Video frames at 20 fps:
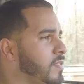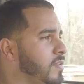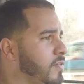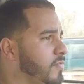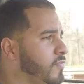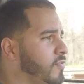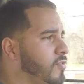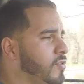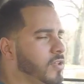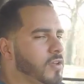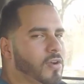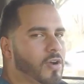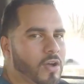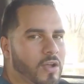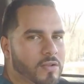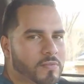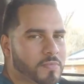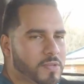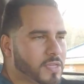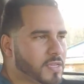The fuel
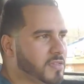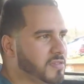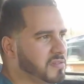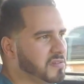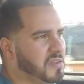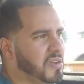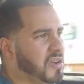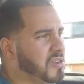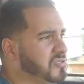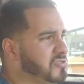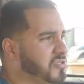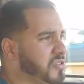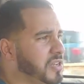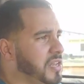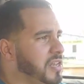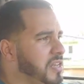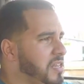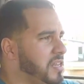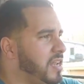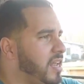economy,
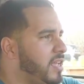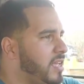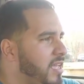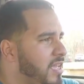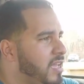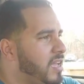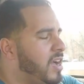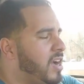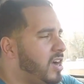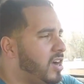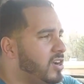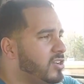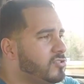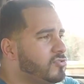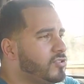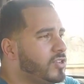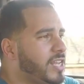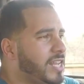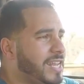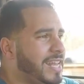
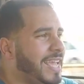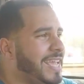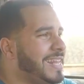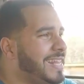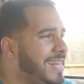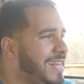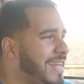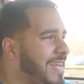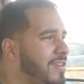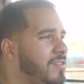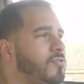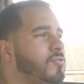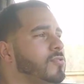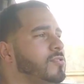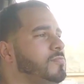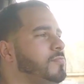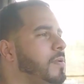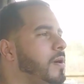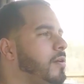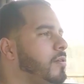189
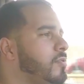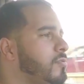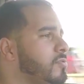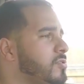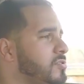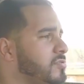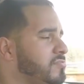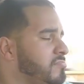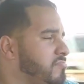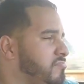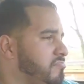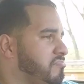horsepower, which